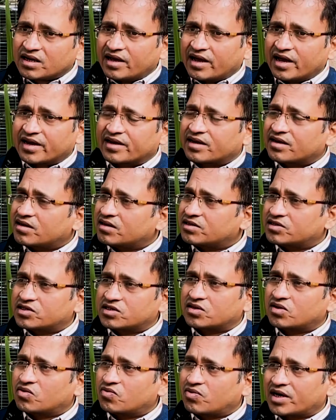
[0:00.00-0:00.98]

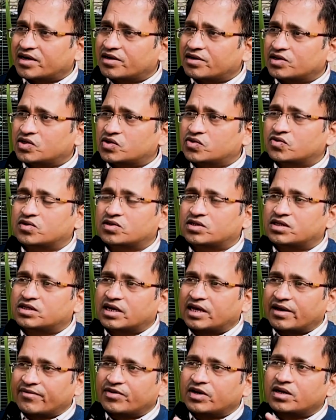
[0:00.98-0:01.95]
agriculture, water resource, and
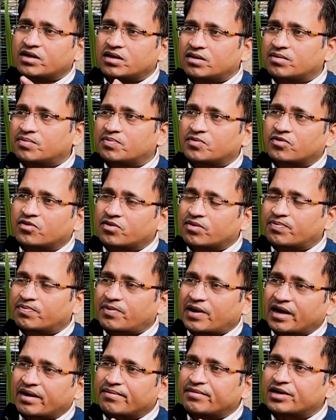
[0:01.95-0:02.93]
every
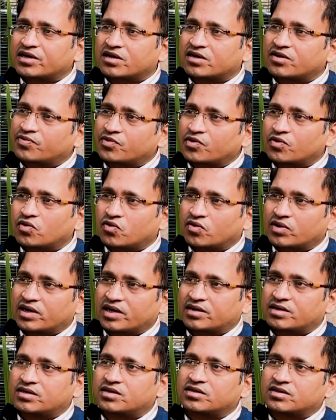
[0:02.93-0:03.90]
parameter, if you look
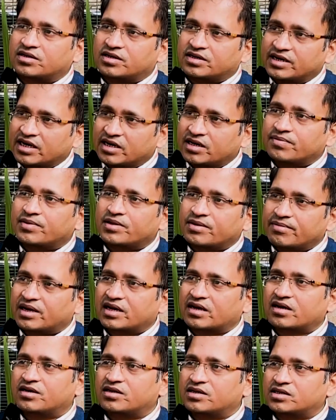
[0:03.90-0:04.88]
at the delivery
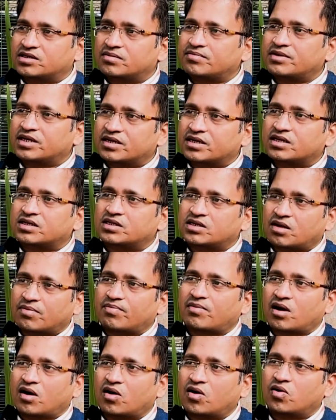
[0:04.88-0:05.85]
mechanism, it is
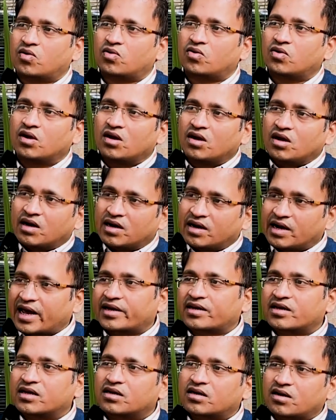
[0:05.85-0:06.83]
somehow
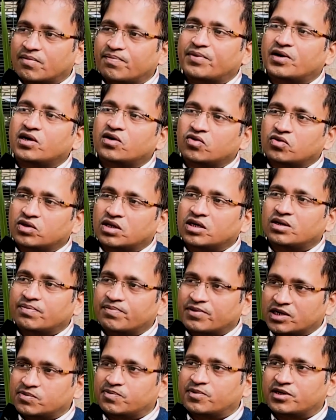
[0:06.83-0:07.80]
lacking compared to the
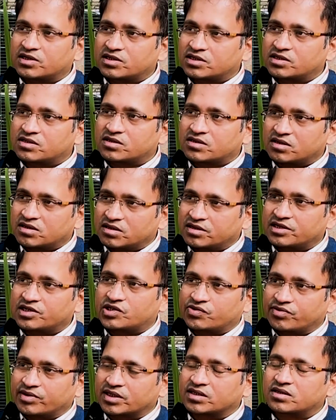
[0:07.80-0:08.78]
prosperous
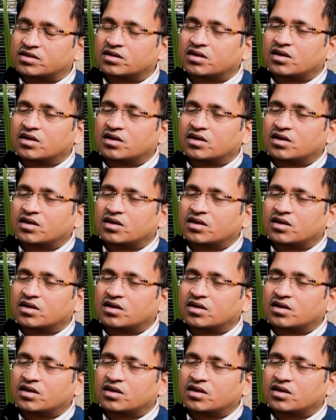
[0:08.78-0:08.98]
districts.